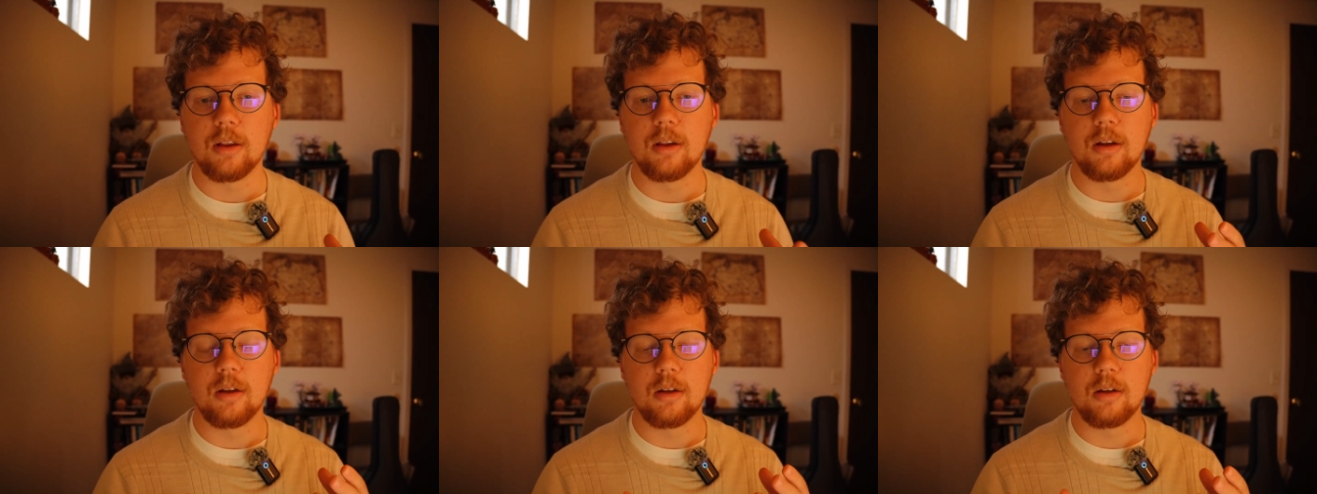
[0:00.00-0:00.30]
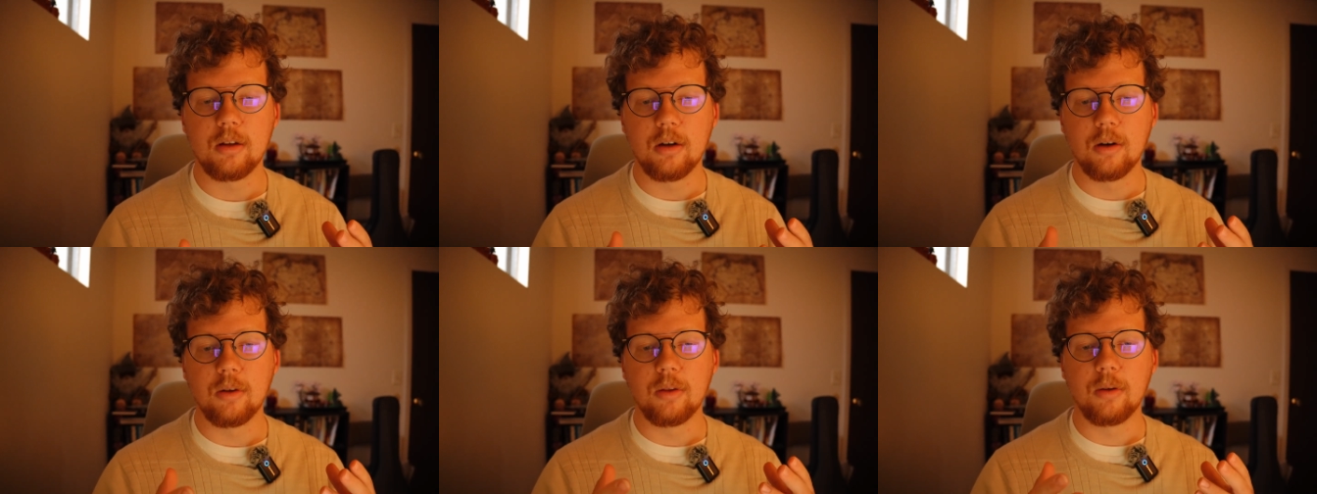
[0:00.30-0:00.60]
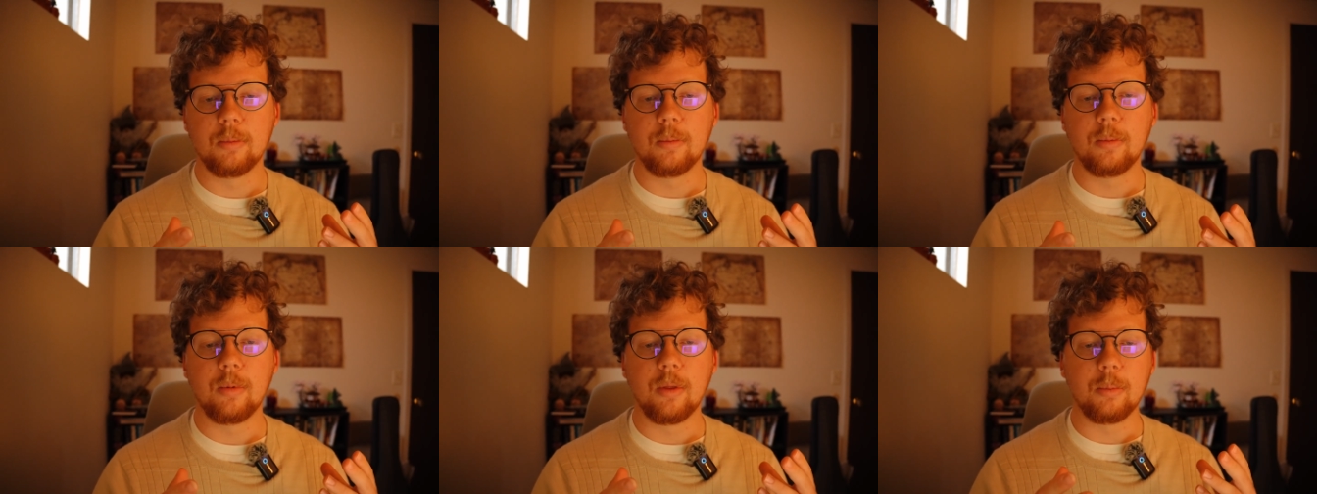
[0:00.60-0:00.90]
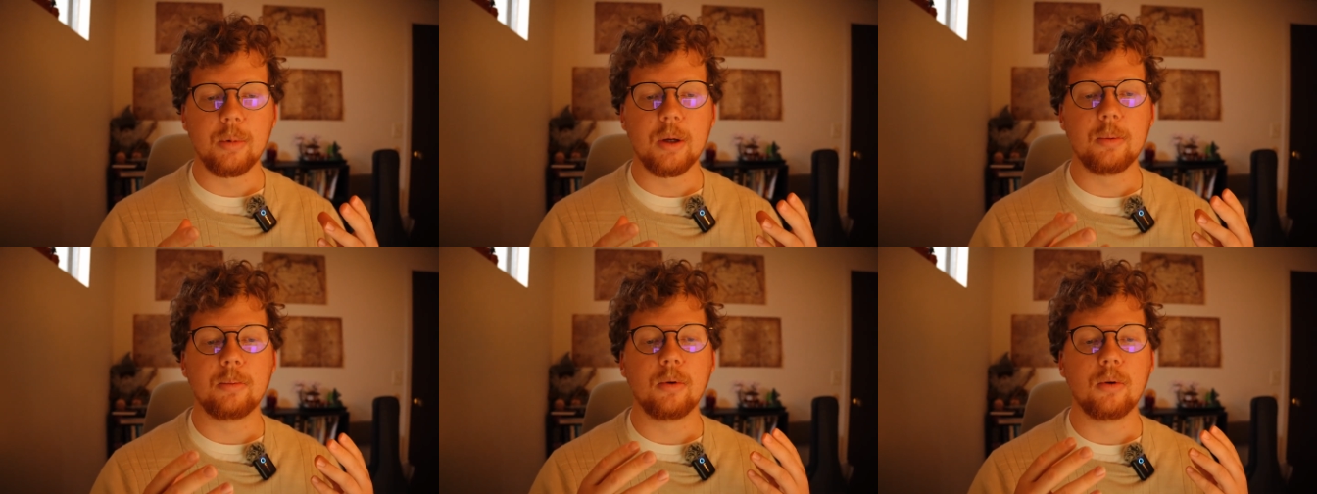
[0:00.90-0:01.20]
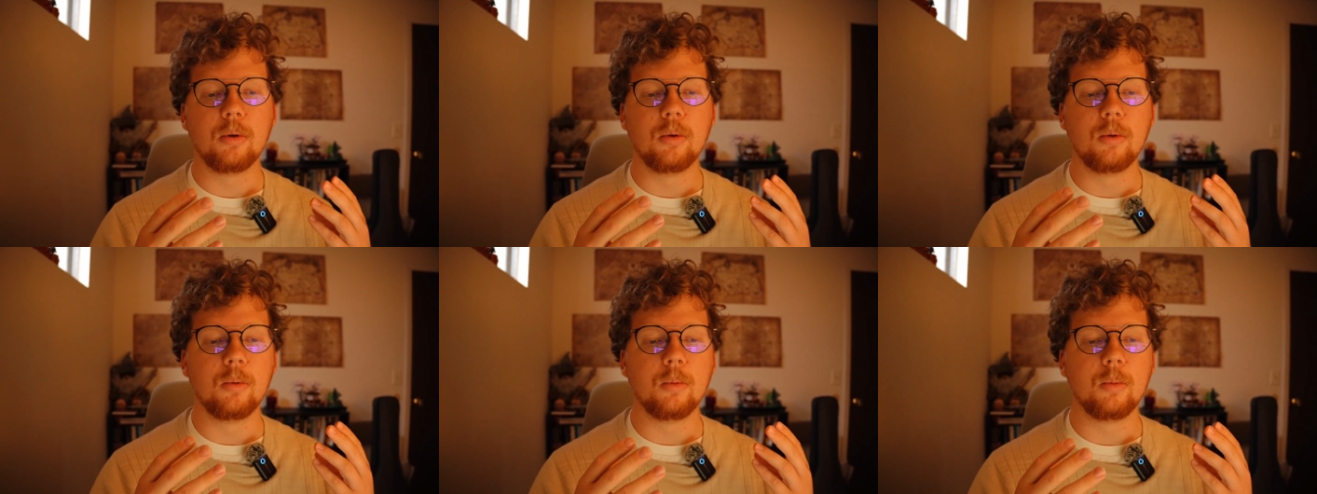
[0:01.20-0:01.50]
the
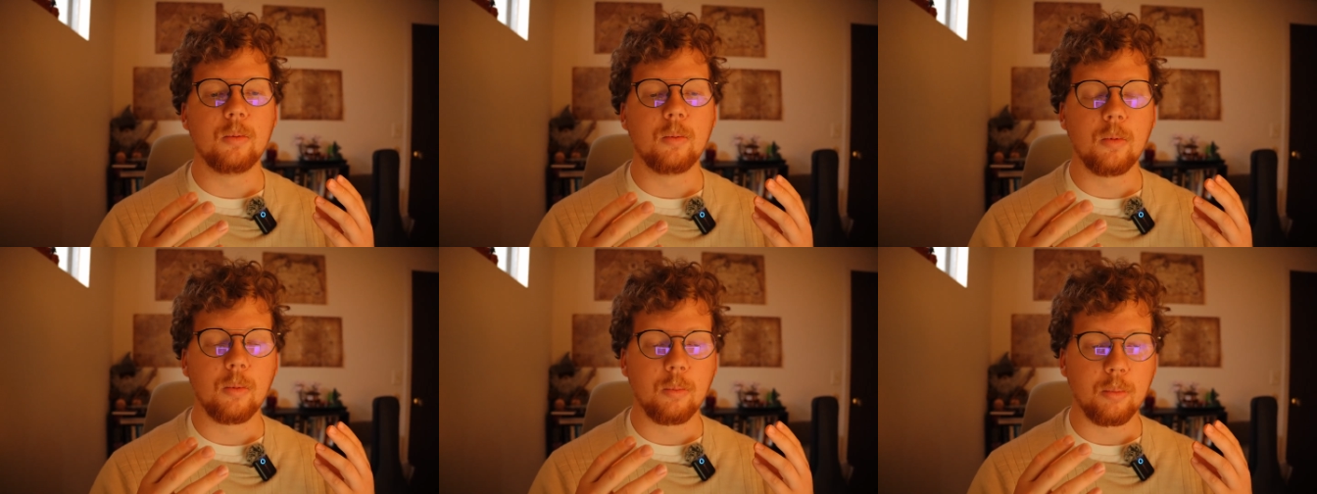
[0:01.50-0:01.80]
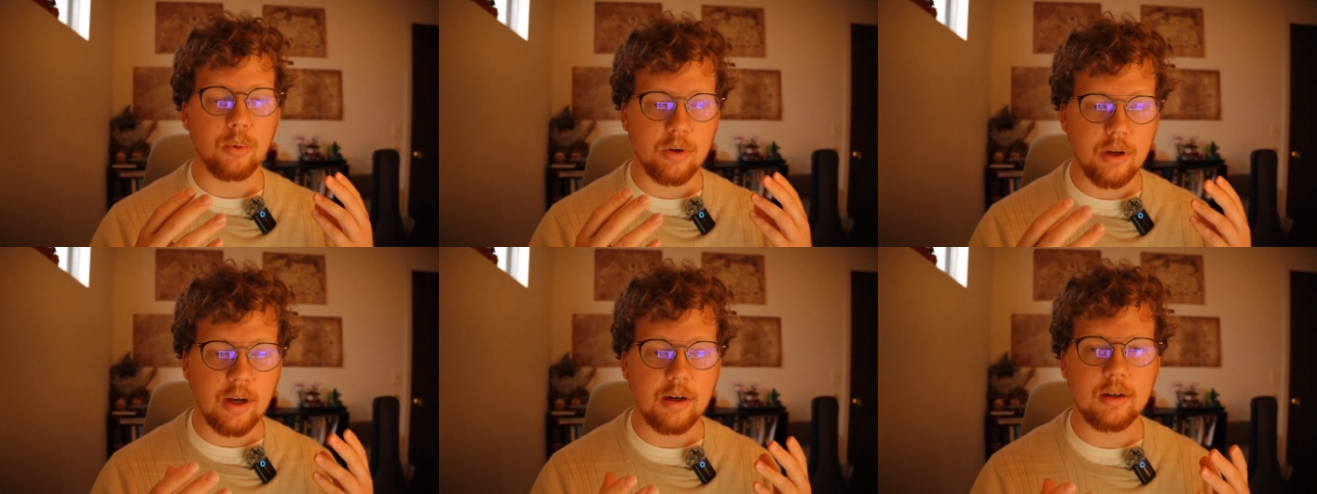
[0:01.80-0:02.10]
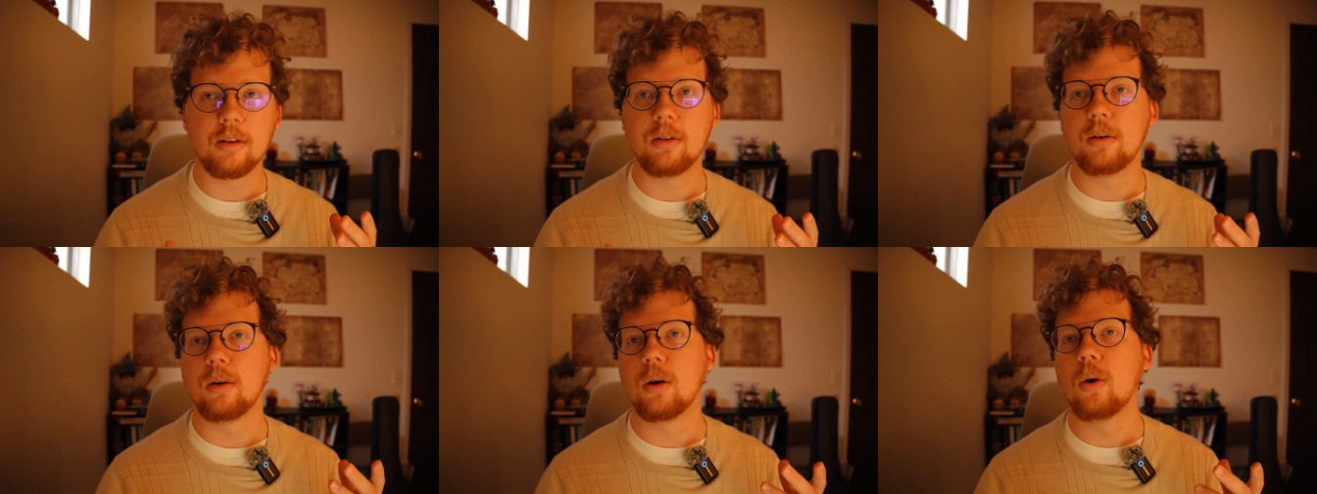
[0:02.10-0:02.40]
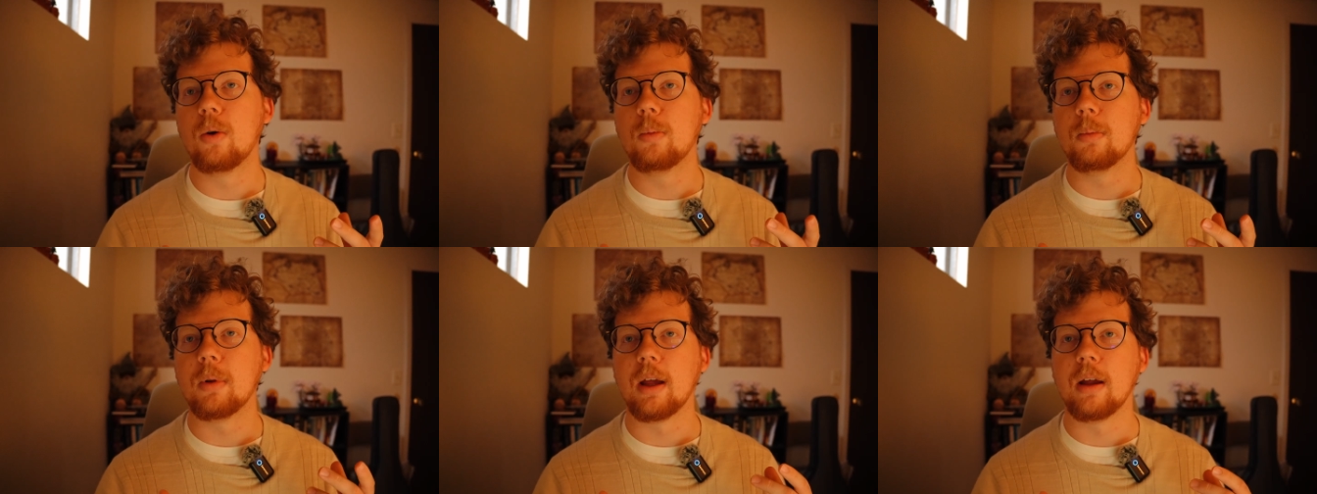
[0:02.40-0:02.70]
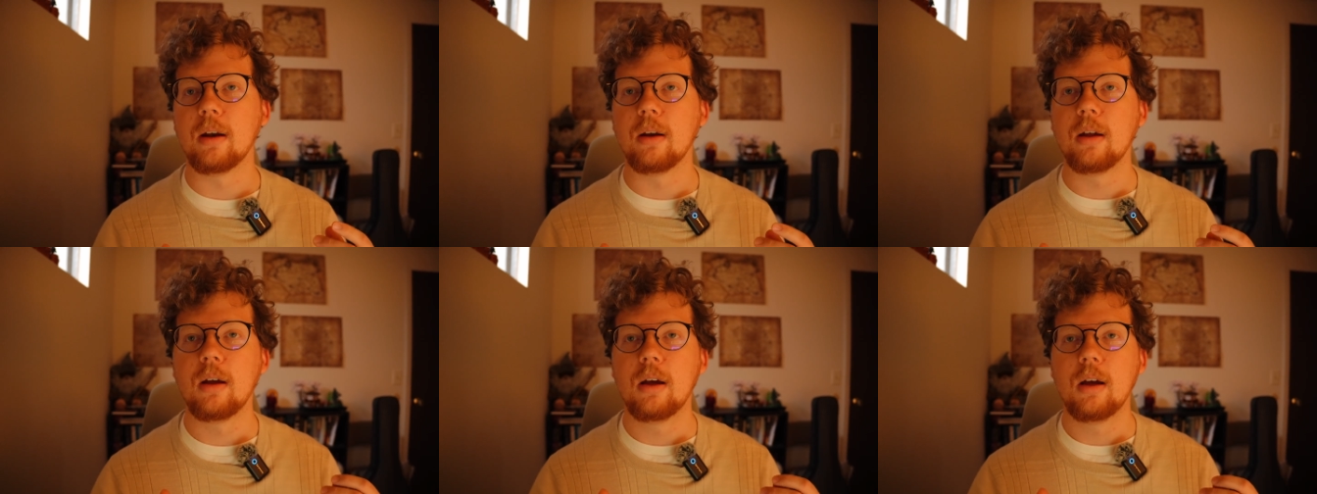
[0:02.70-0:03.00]
people who protected their
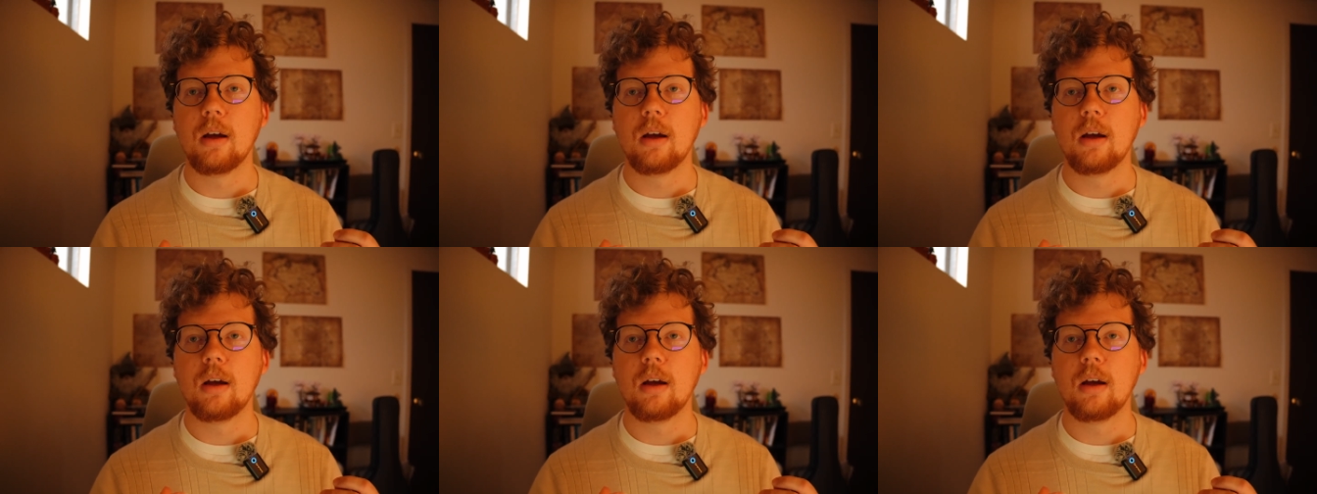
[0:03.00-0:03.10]
homeland,